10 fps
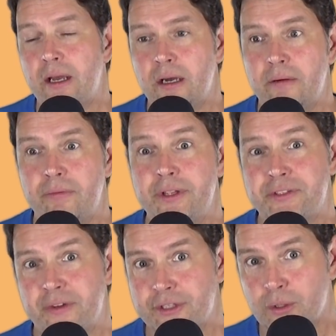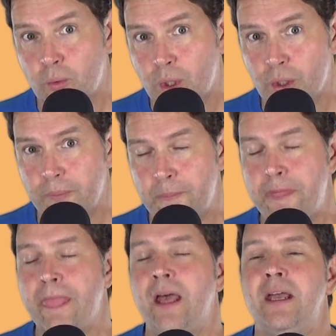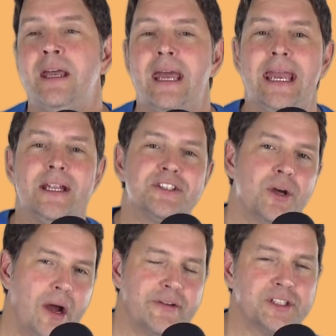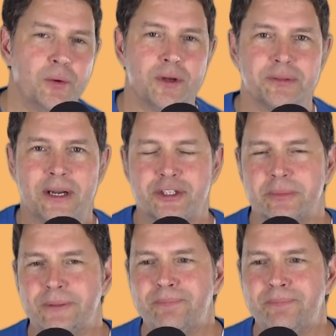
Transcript: of this physical world. And so obviously it wasn't measurable